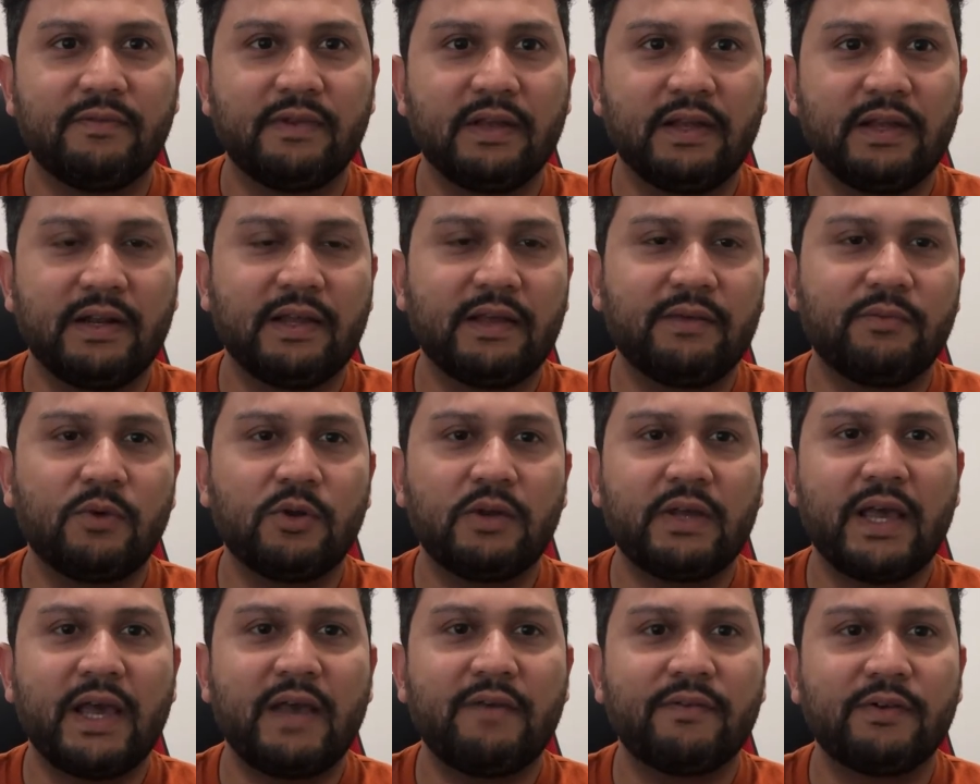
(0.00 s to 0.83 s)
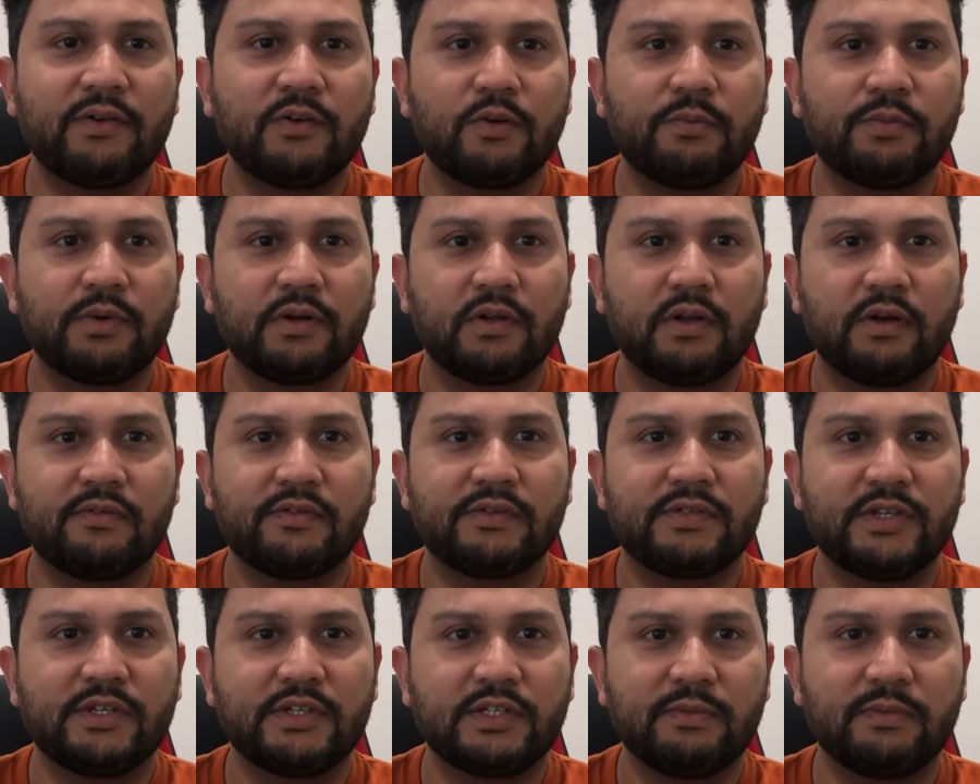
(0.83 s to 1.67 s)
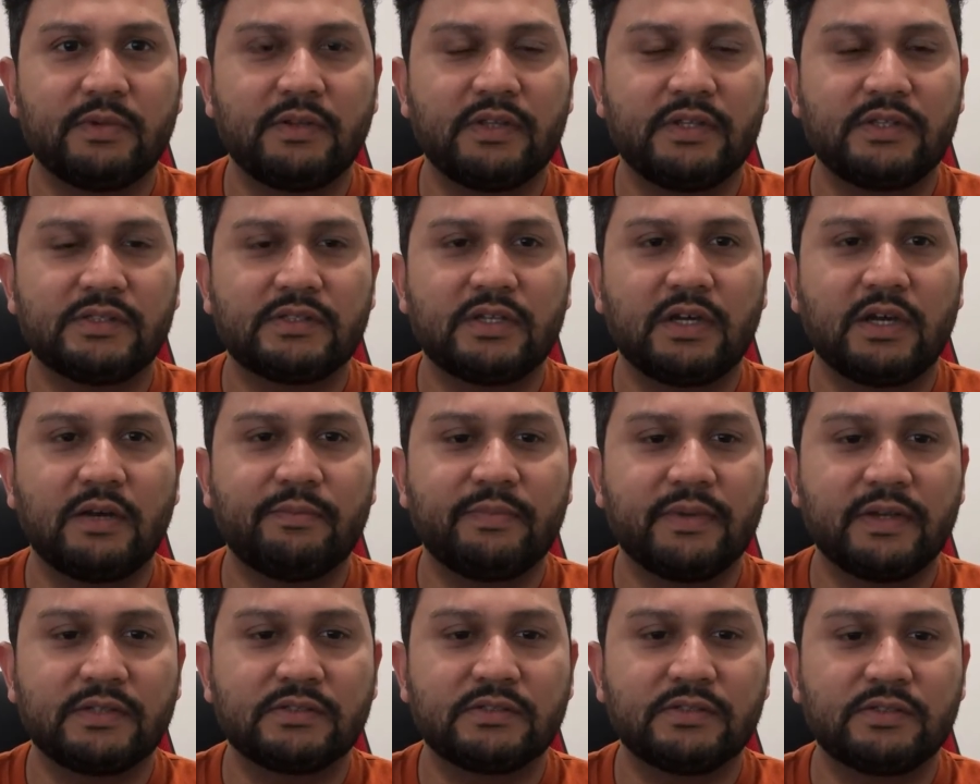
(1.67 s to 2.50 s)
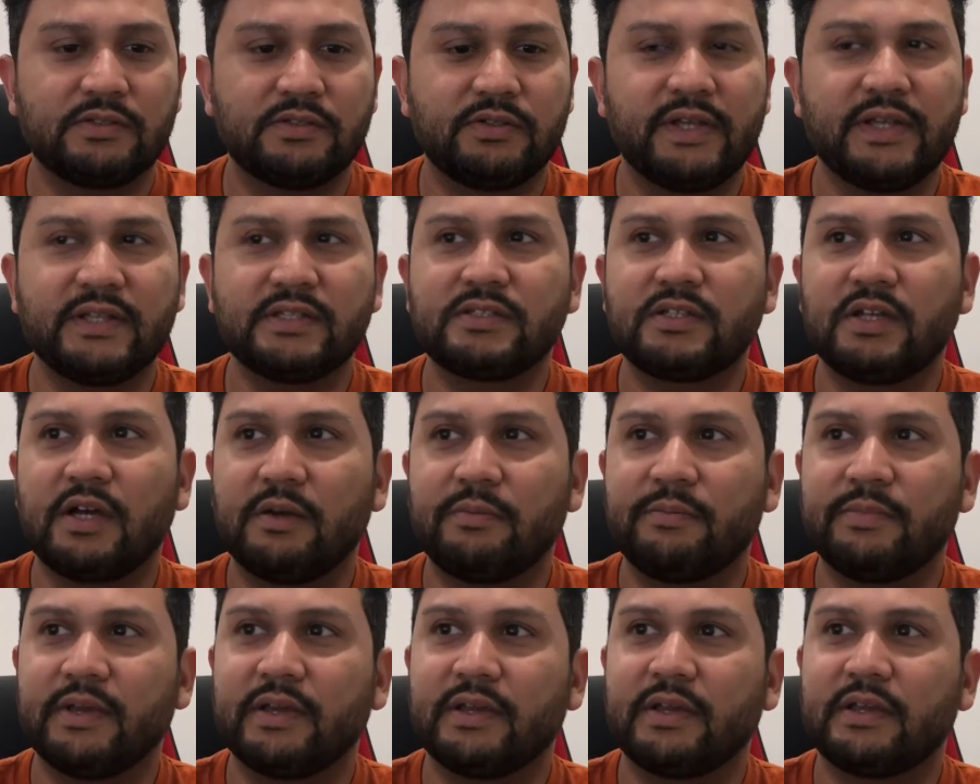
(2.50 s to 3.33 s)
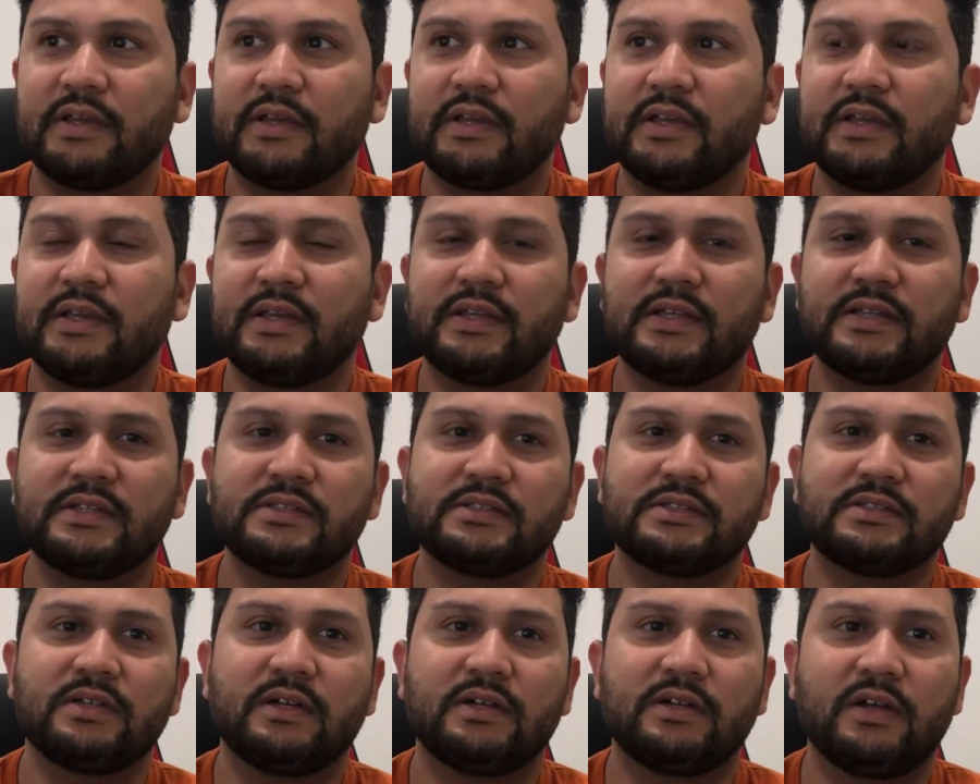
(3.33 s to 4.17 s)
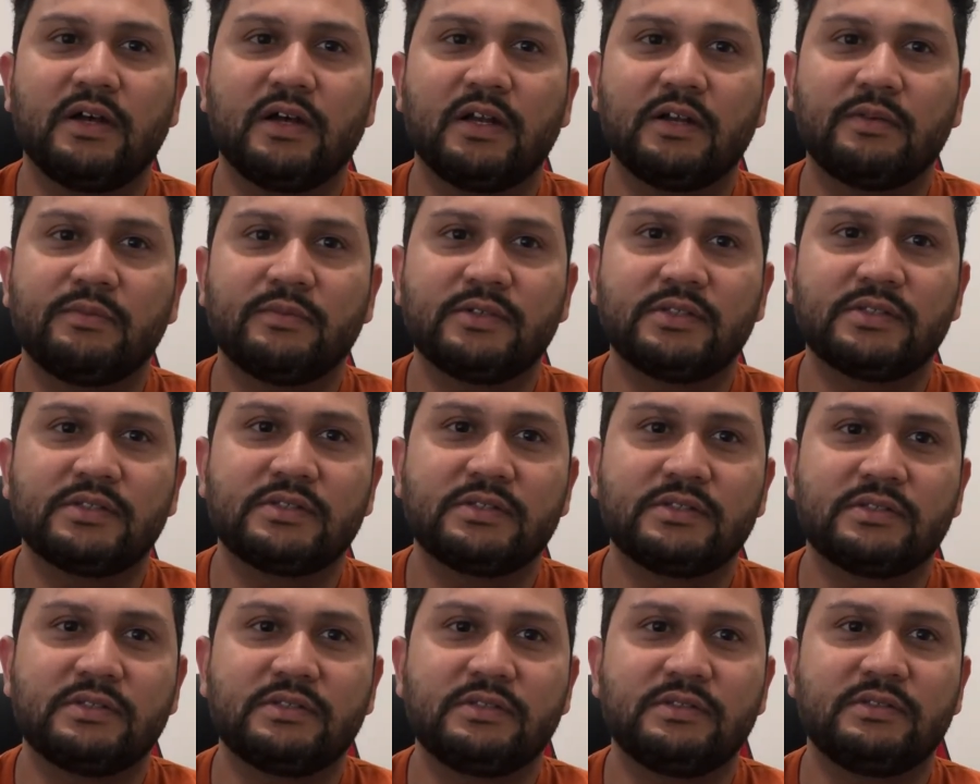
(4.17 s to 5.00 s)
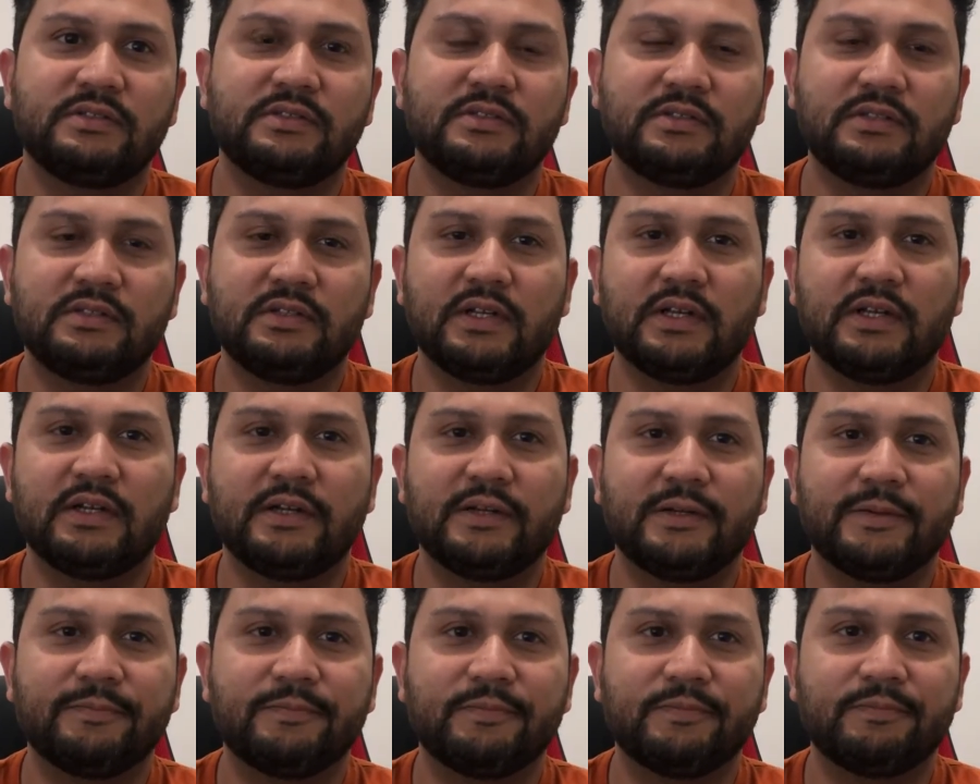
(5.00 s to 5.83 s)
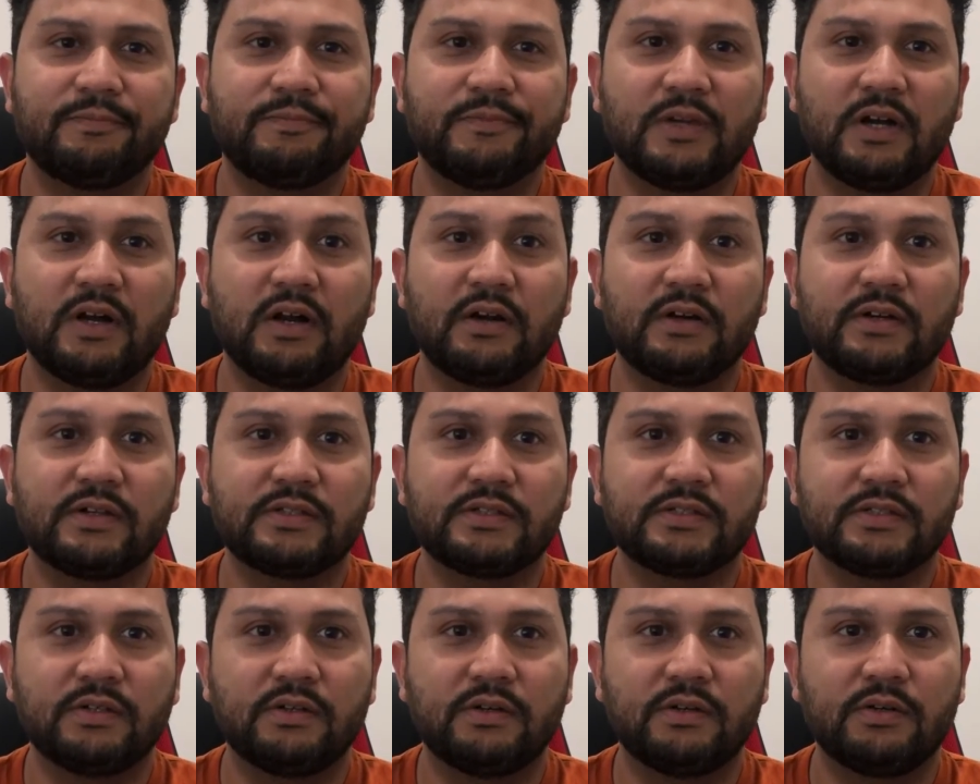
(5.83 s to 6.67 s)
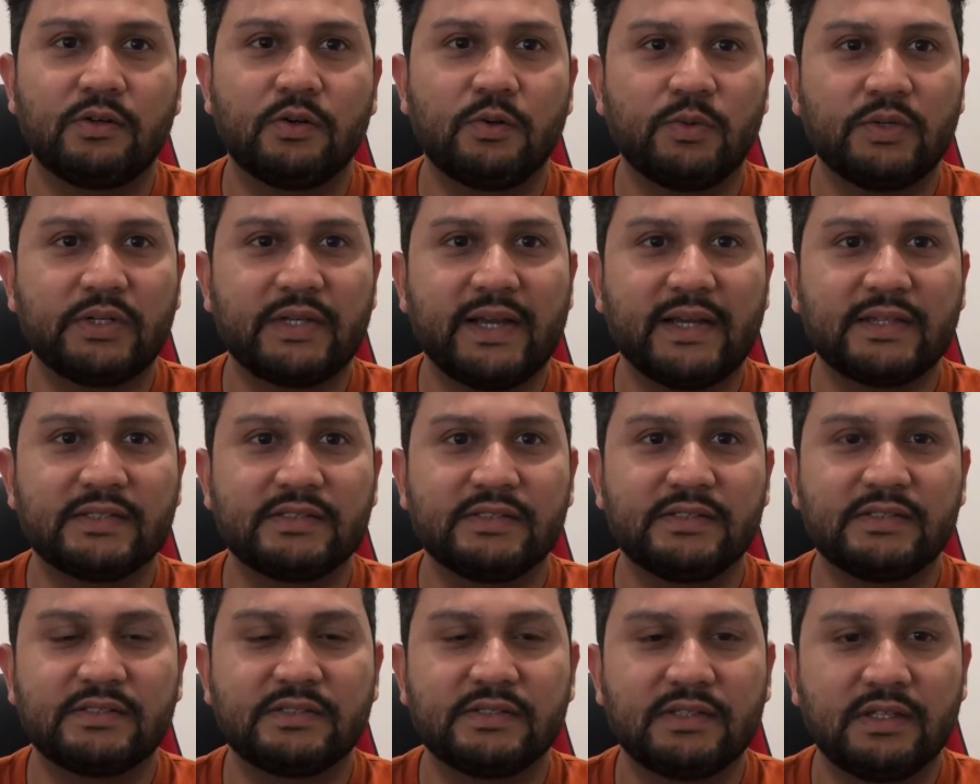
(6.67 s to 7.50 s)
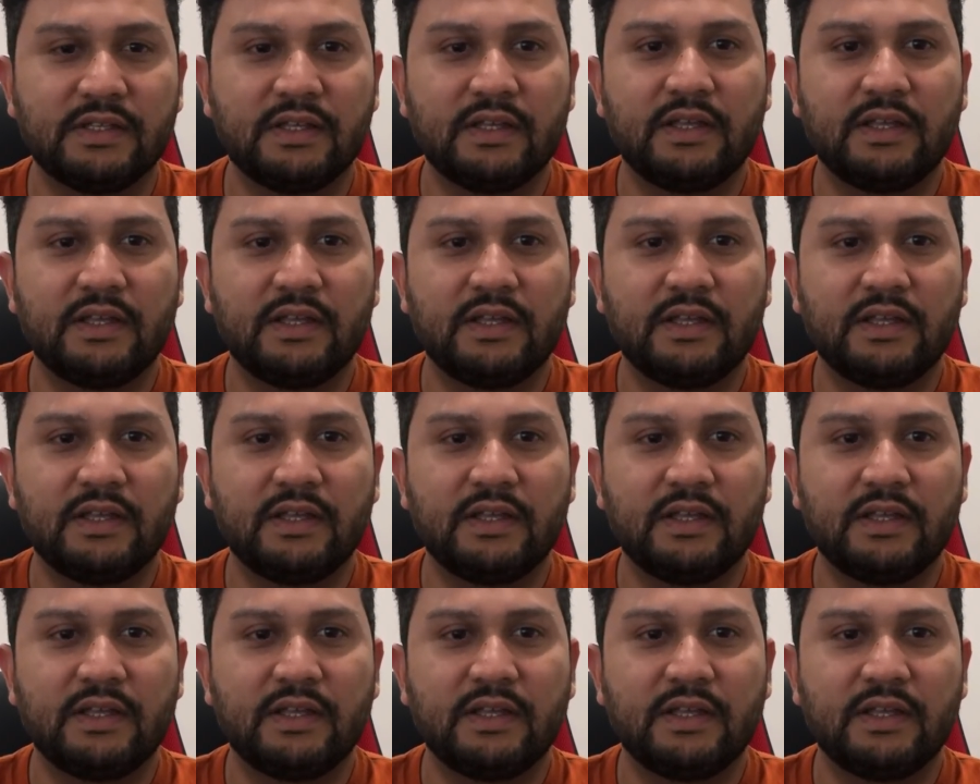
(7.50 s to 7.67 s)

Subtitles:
And I want to have an open conversation about these topics. So today's topic is autonomous uh, cars or robotaxis.